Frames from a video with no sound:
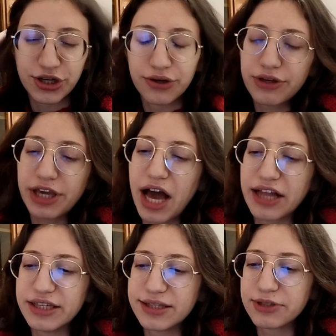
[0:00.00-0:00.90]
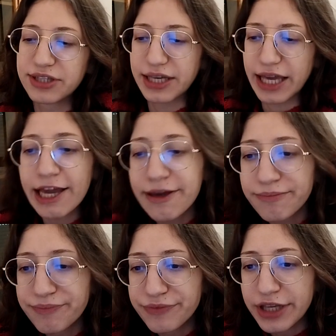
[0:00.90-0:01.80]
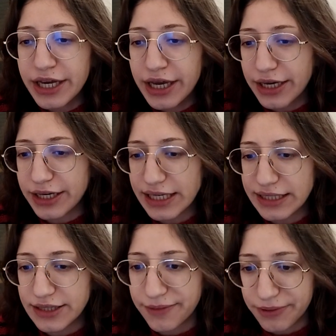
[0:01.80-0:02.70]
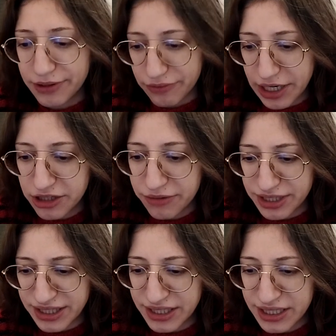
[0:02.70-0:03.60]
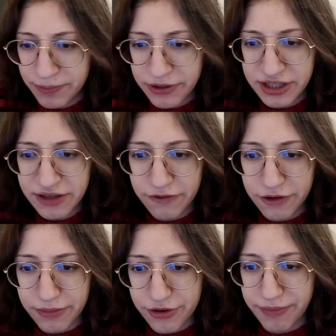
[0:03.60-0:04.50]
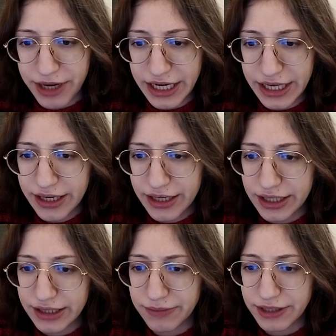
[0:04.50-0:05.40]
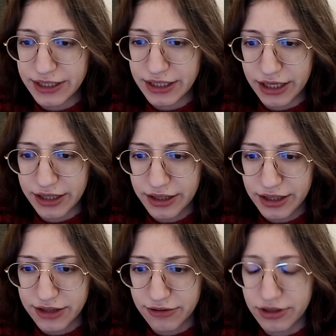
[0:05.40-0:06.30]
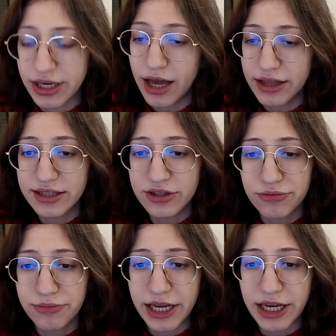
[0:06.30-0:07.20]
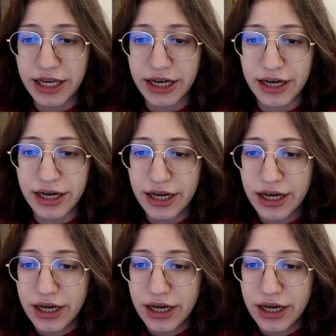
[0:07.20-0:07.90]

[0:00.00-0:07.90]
So yeah, this was the game against somebody random. Is this person from Romania? Let me see. I think that's... Yeah, that's Romania.